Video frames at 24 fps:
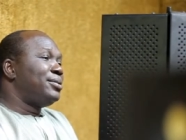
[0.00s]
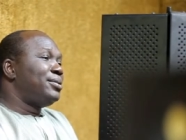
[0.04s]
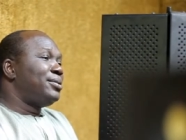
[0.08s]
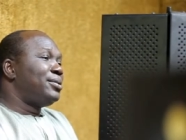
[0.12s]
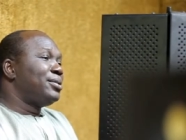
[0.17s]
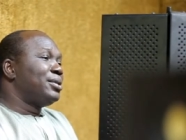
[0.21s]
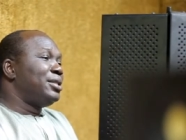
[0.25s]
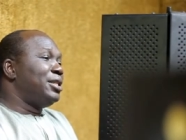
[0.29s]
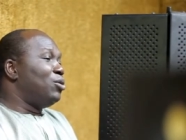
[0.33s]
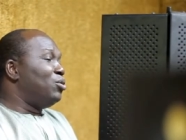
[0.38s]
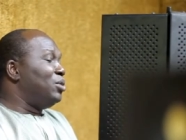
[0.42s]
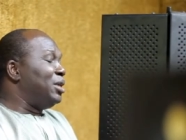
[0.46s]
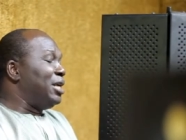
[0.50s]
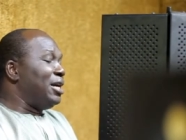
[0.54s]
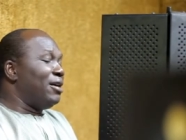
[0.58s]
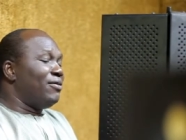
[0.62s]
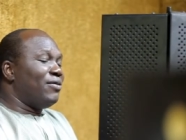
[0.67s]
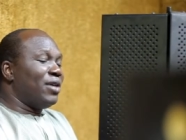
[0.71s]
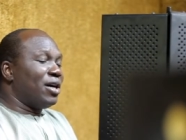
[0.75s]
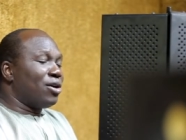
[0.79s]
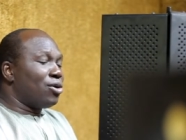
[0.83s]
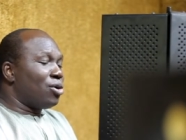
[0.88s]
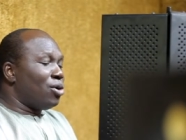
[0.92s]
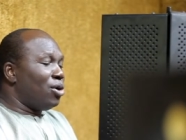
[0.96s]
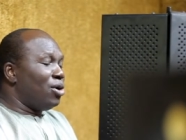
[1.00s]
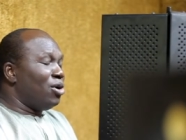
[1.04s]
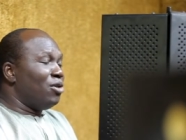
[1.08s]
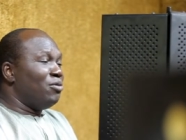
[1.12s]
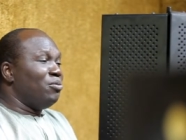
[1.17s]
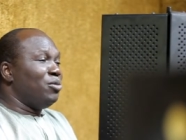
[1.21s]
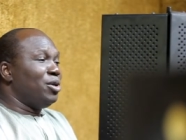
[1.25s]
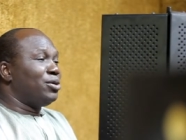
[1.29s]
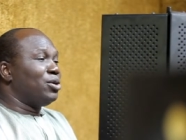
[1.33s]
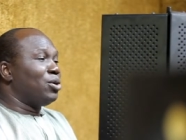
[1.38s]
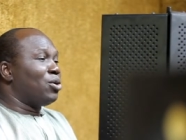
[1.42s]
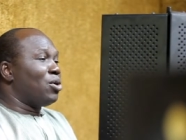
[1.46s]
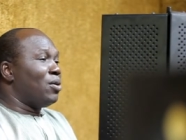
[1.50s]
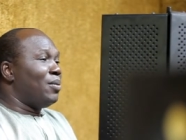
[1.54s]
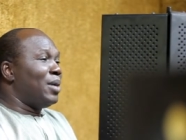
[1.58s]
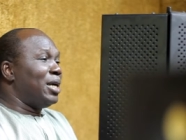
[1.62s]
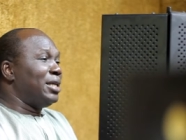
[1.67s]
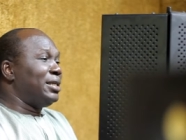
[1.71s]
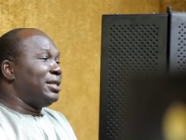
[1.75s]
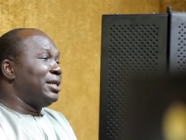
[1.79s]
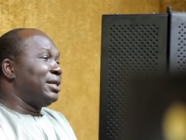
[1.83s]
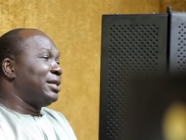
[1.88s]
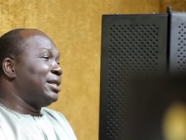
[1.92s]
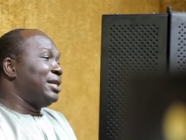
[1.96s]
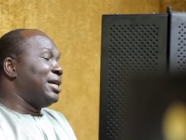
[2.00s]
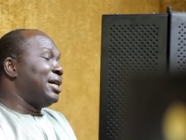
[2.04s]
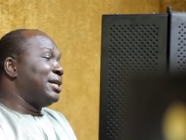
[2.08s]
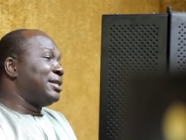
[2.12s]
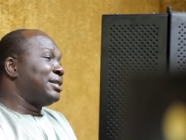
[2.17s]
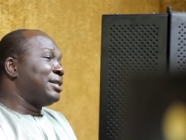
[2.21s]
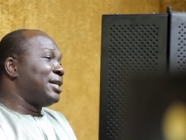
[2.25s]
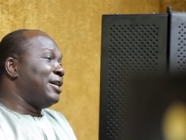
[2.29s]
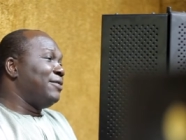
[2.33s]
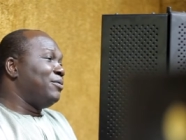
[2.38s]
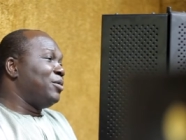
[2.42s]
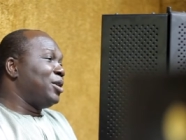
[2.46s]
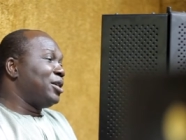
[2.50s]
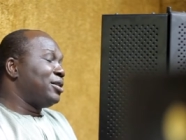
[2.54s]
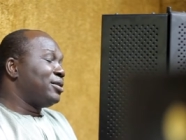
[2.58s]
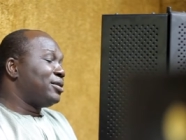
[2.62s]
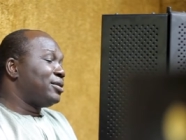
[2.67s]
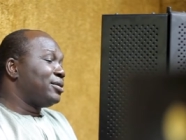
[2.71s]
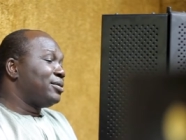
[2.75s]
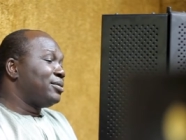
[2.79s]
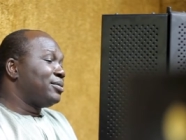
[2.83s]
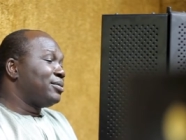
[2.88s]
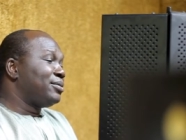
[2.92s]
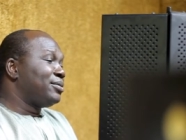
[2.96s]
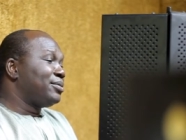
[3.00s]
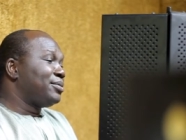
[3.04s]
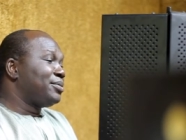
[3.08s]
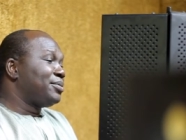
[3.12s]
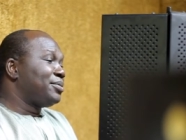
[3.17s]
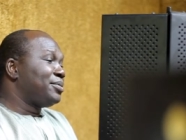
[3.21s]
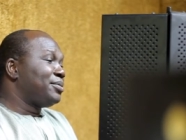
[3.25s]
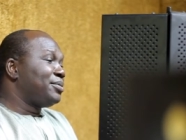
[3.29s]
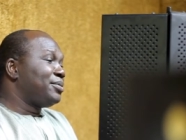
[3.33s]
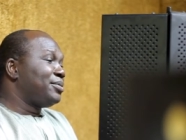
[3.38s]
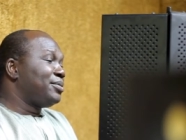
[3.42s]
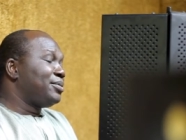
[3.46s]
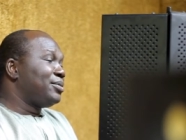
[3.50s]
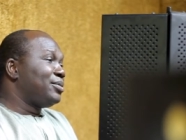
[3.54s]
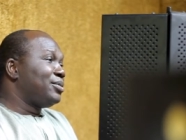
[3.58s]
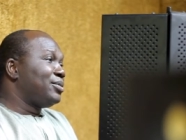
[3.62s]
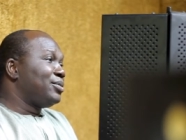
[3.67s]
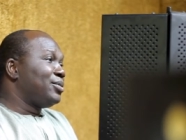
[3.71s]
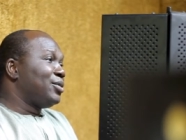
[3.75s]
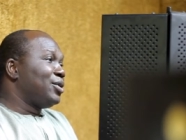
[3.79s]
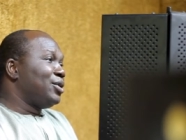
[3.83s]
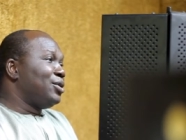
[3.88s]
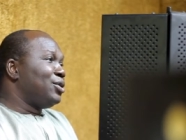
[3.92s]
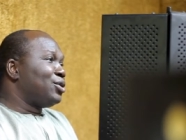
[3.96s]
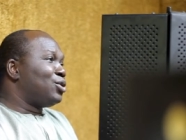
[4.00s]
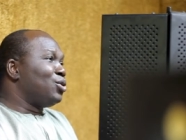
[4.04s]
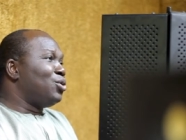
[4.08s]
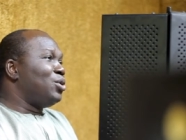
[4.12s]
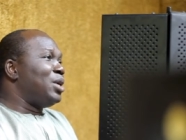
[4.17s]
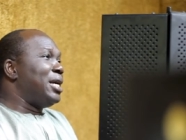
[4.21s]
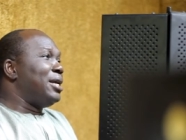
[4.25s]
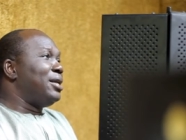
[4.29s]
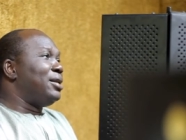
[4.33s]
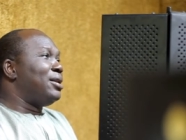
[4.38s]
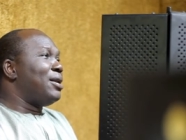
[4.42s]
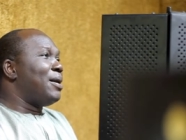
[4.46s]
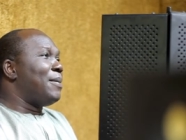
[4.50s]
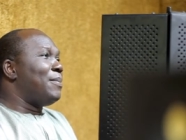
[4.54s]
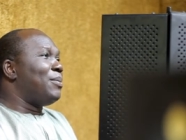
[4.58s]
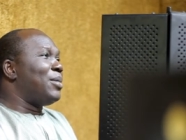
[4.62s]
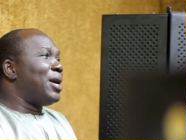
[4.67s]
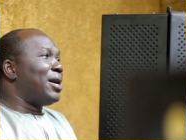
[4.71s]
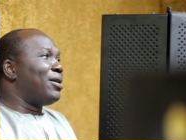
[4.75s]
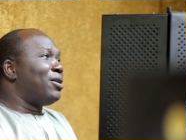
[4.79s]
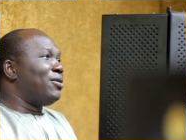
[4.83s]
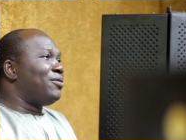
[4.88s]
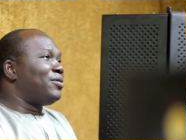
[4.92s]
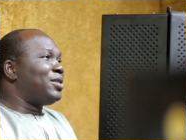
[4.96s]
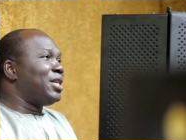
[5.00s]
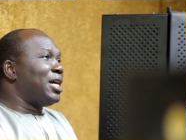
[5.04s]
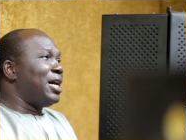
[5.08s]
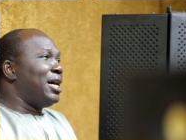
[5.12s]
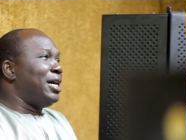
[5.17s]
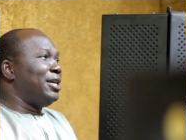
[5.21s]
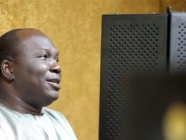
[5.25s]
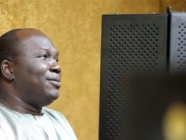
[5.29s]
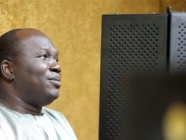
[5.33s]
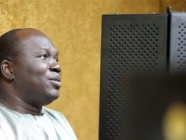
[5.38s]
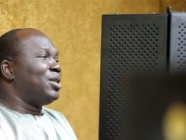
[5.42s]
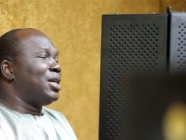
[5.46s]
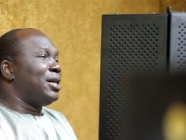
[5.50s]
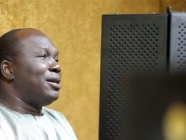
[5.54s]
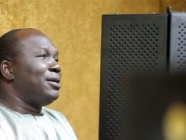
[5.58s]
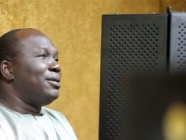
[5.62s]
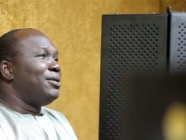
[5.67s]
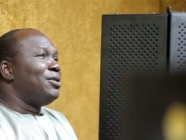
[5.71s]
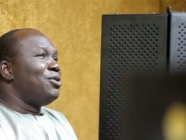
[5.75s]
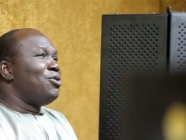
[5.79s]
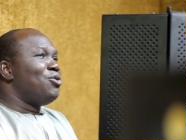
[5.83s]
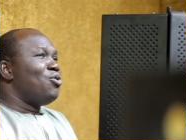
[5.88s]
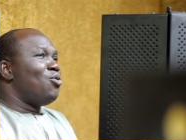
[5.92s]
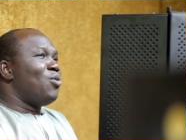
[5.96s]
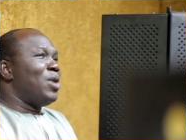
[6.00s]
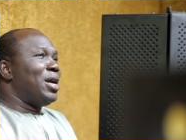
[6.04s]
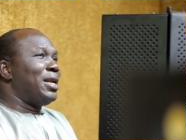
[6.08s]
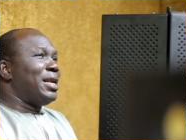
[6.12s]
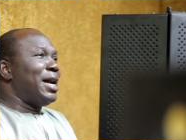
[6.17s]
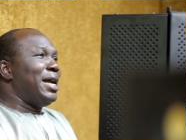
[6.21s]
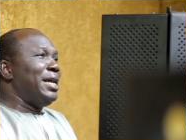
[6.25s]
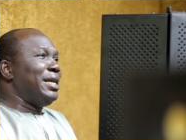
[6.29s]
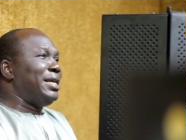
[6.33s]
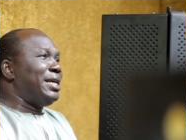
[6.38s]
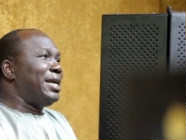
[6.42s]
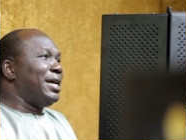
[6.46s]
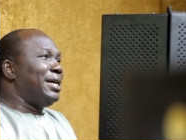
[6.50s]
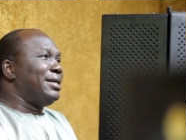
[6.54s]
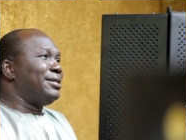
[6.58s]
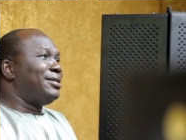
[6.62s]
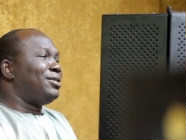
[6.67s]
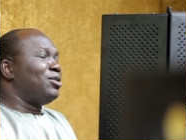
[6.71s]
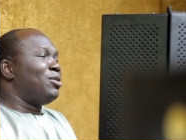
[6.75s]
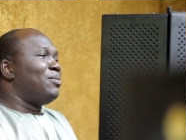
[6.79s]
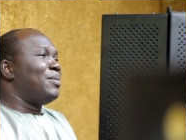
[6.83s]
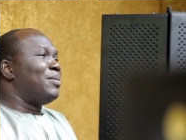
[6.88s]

They would never call on me to come and take the assignment. So a number of times when I get some